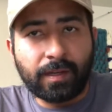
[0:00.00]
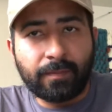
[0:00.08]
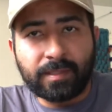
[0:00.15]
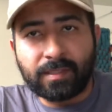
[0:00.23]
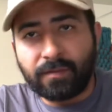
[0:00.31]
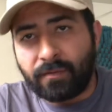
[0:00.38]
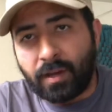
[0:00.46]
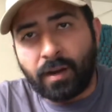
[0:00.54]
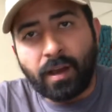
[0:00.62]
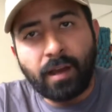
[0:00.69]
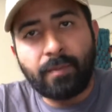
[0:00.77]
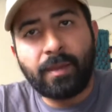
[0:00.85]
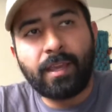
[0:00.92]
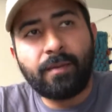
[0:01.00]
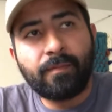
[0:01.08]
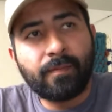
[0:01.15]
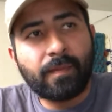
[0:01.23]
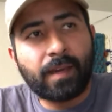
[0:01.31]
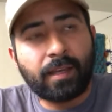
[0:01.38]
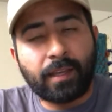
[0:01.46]
It's a fun hobby.
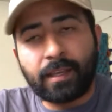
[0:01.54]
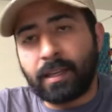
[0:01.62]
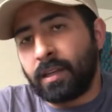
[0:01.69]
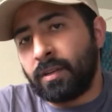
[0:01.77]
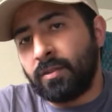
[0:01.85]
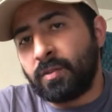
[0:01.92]
I like getting new